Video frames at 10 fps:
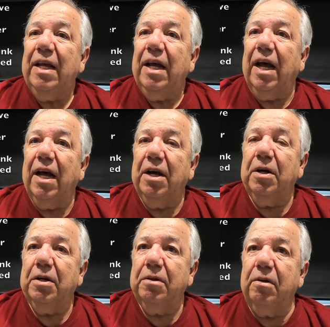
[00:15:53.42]

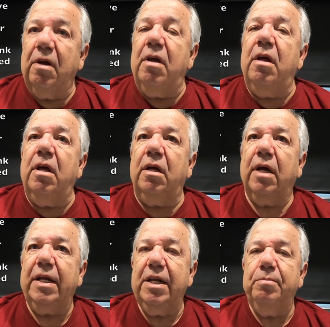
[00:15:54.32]

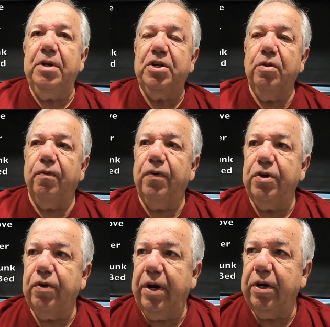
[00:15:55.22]
I did mention the
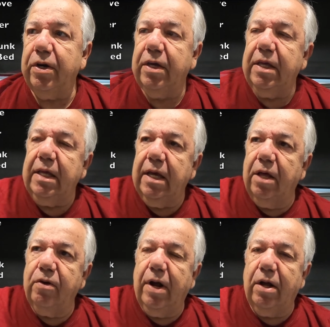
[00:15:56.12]
refrigerator. The
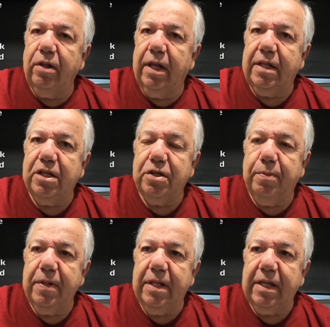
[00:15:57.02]
other outlet that's
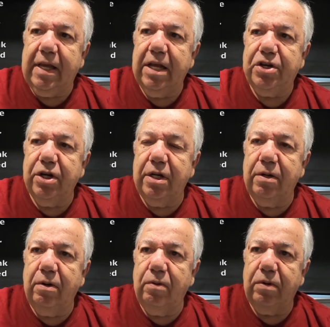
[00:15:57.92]
in the
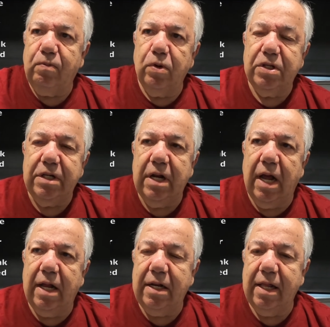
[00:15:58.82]
kitchen was
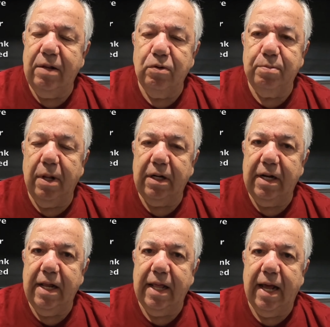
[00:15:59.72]
nothing was plugged
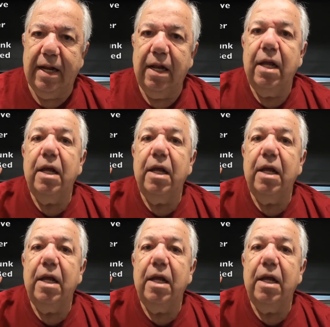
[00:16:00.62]
into that.